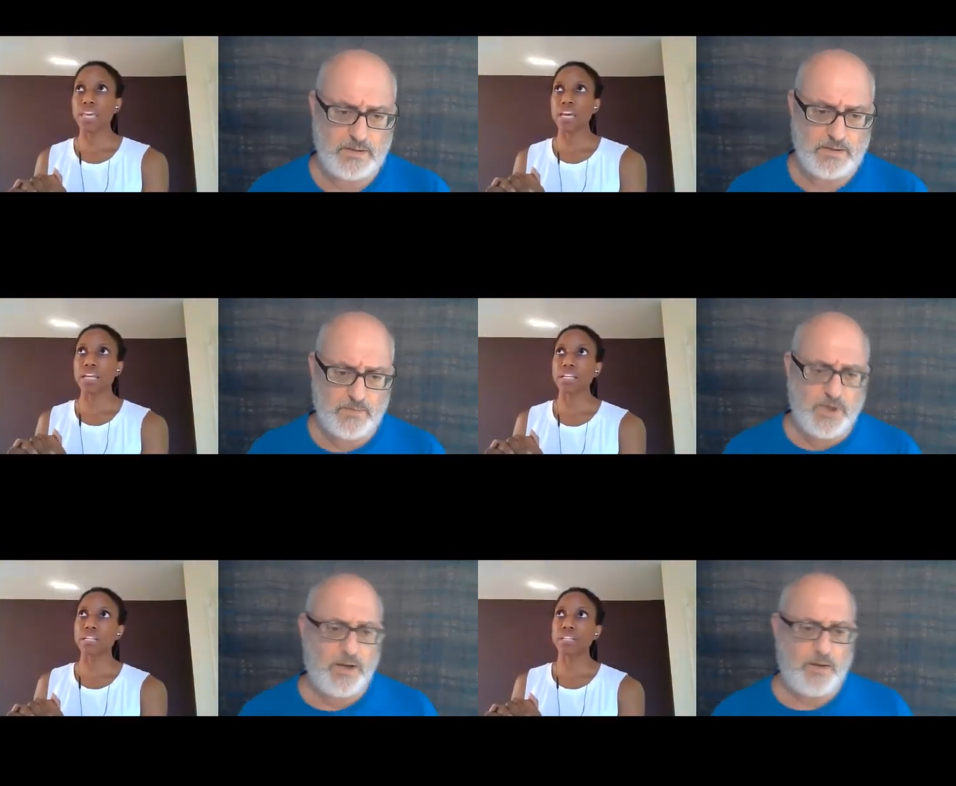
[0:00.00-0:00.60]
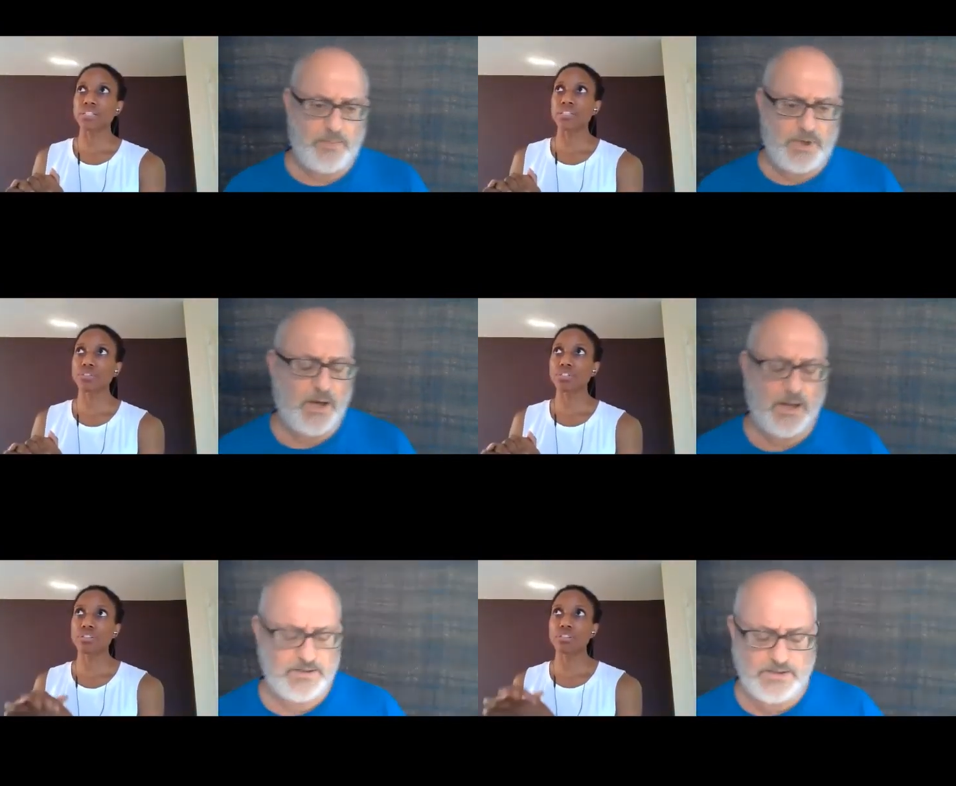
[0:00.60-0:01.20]
Speaker 1: And but so
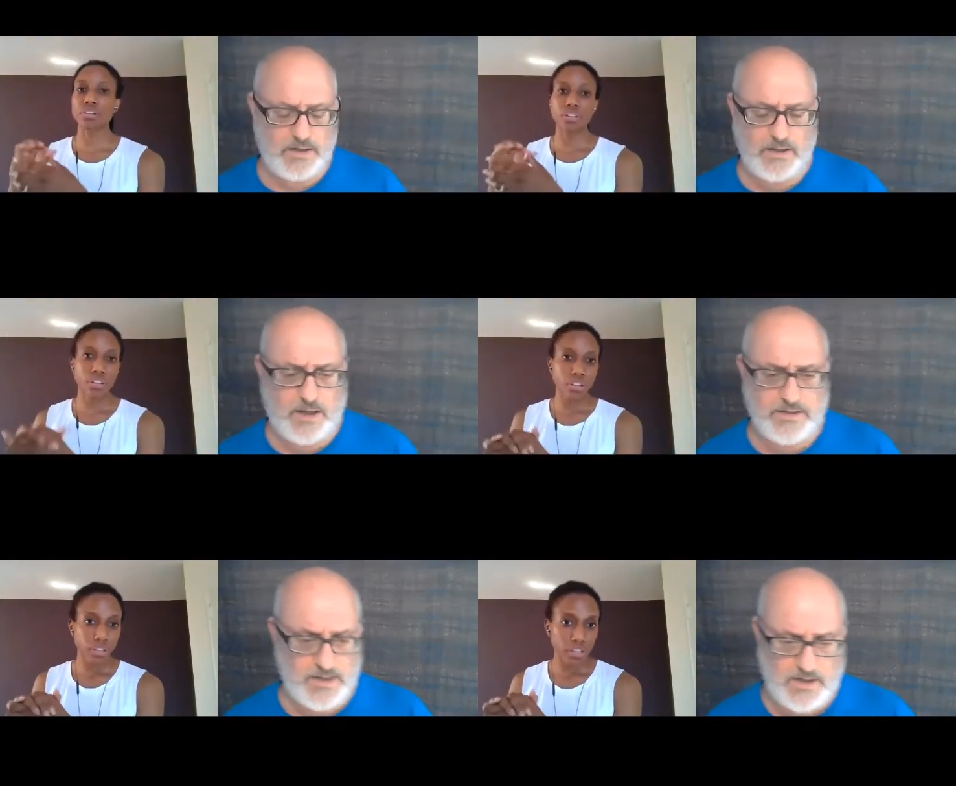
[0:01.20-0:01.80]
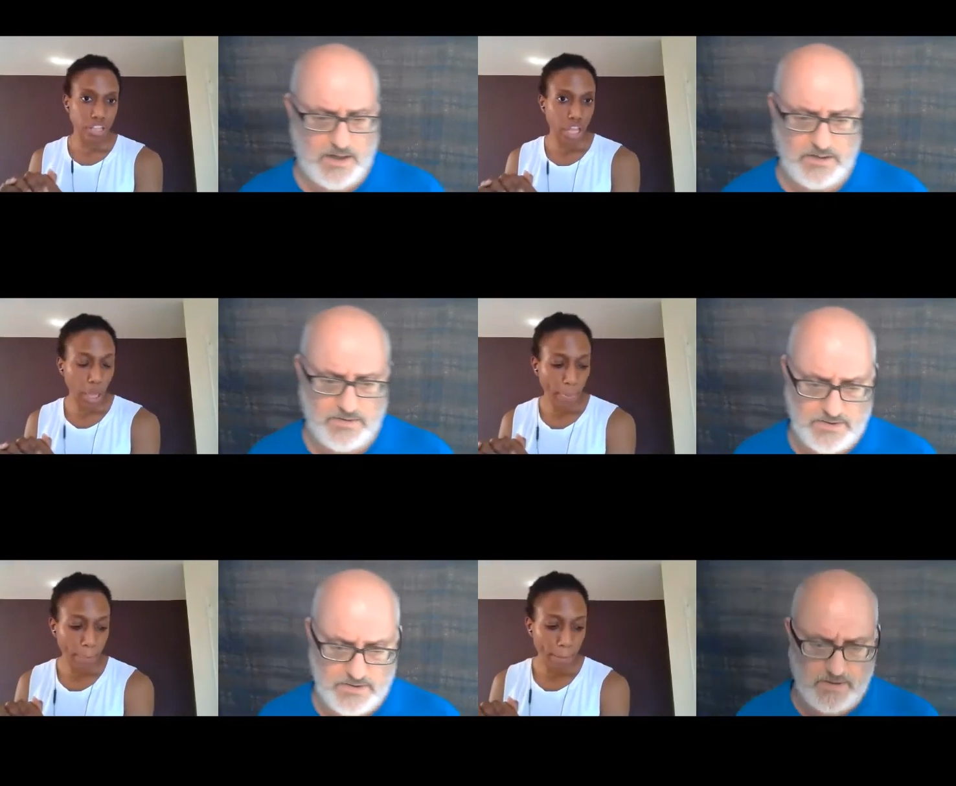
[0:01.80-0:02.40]
not, she, not a
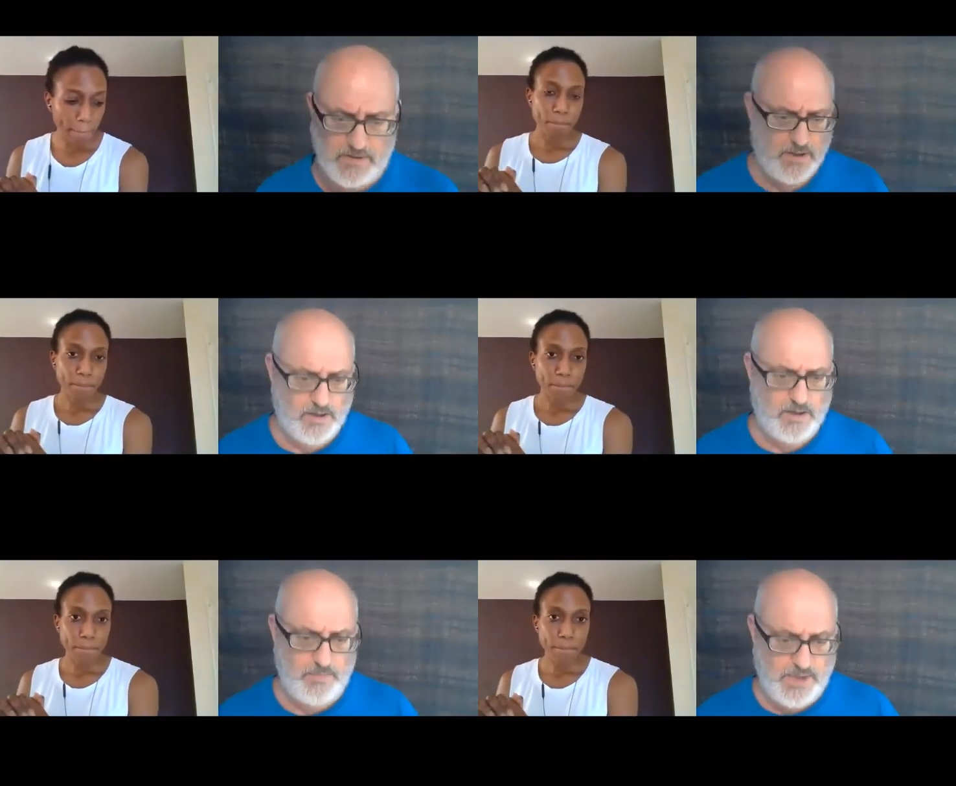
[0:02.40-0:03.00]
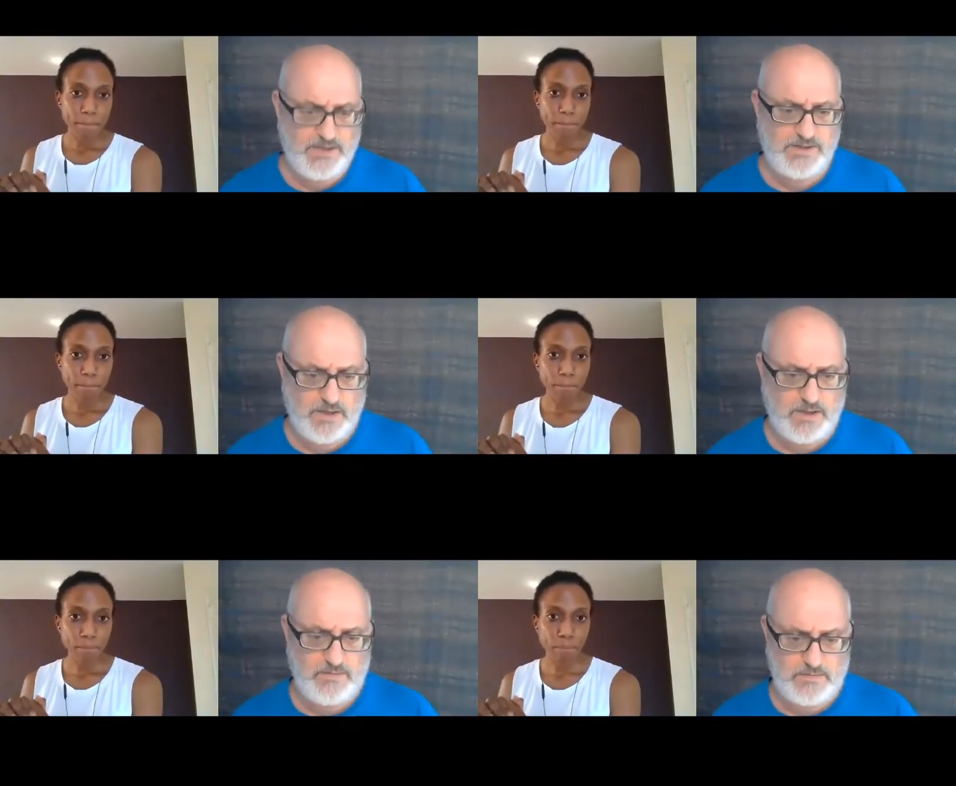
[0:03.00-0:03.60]
psychiatrist, a, a
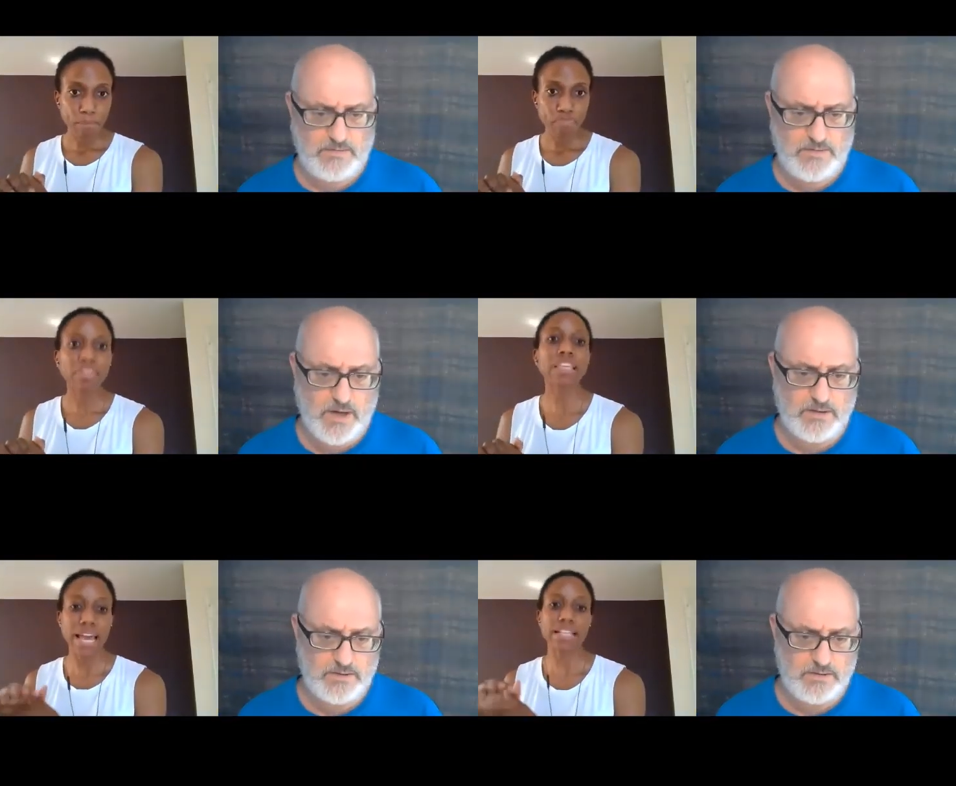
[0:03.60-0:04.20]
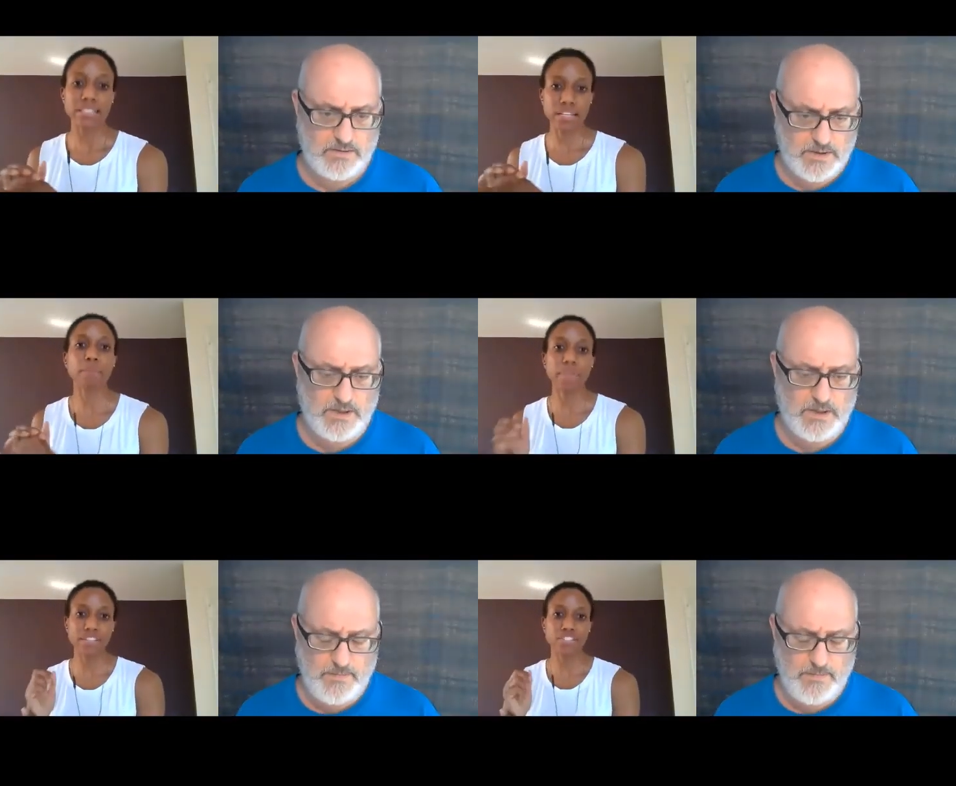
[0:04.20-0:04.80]
PhD doctor.
Speaker 2: Yes, a
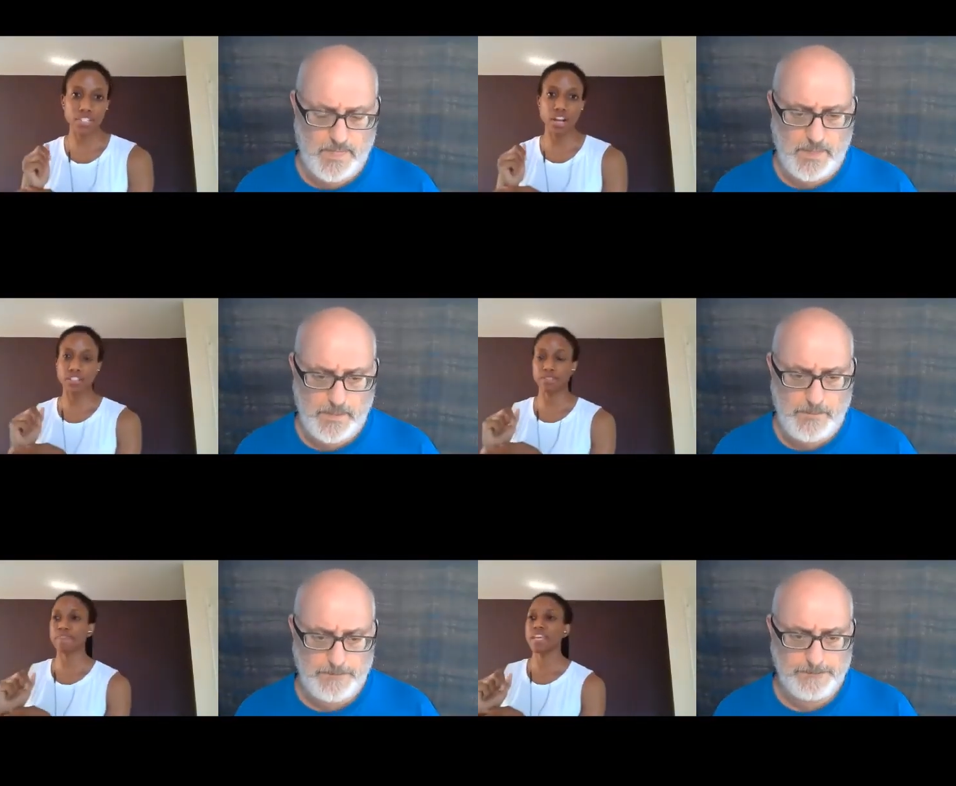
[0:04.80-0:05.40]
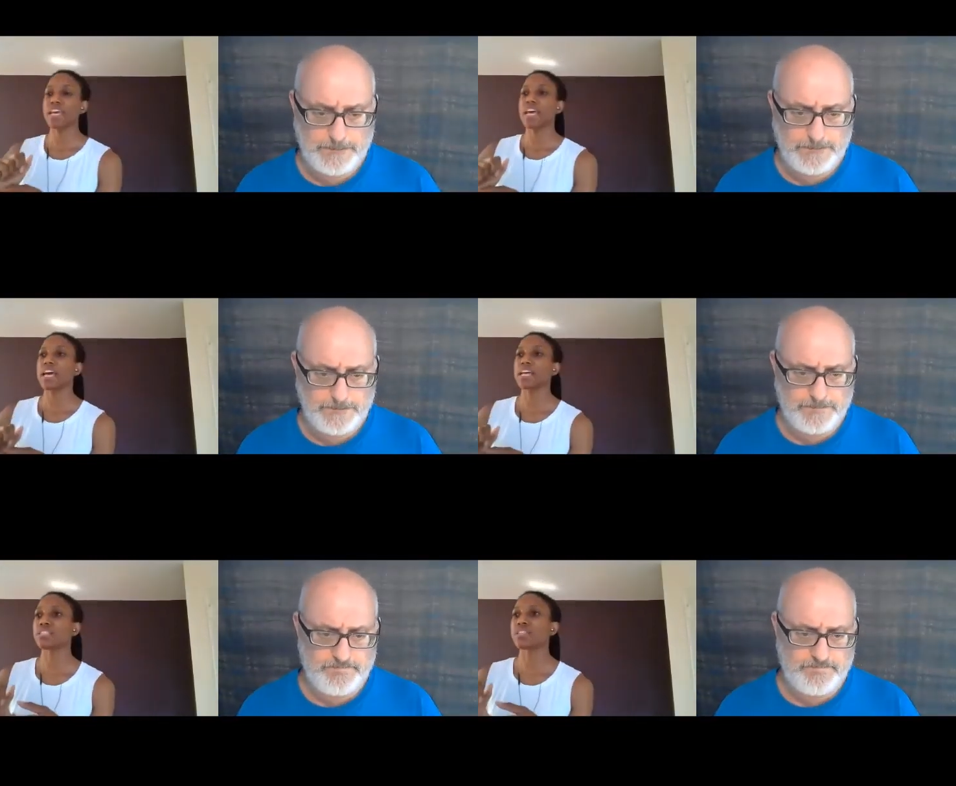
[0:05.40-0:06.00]
PhD doctor.
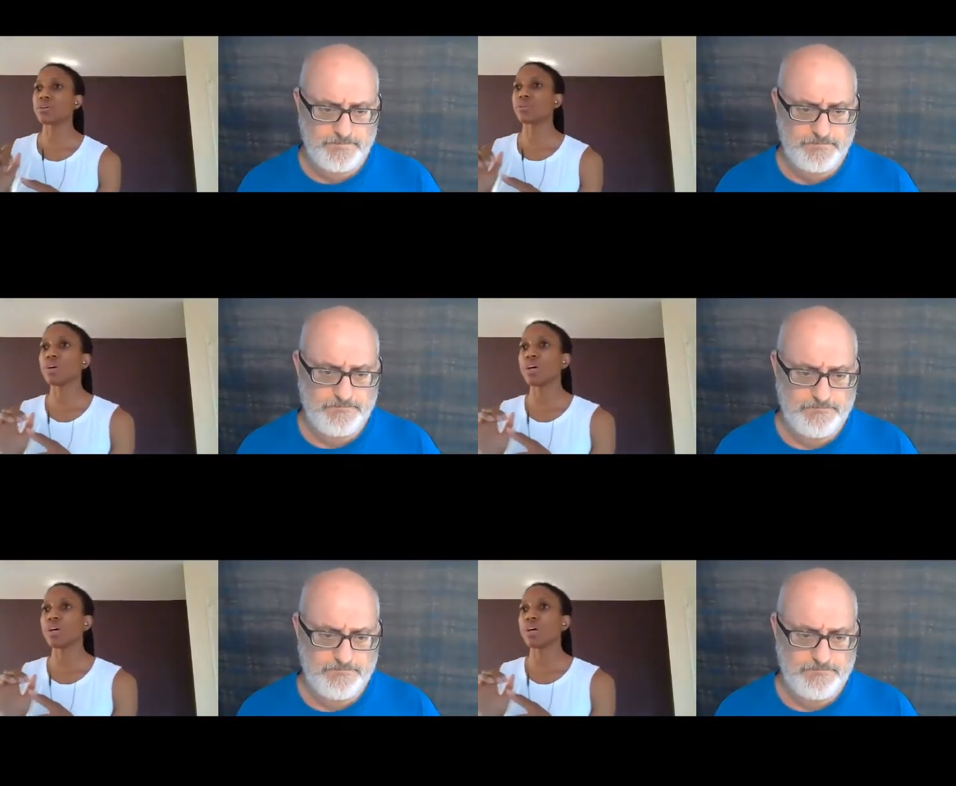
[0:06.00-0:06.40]
And so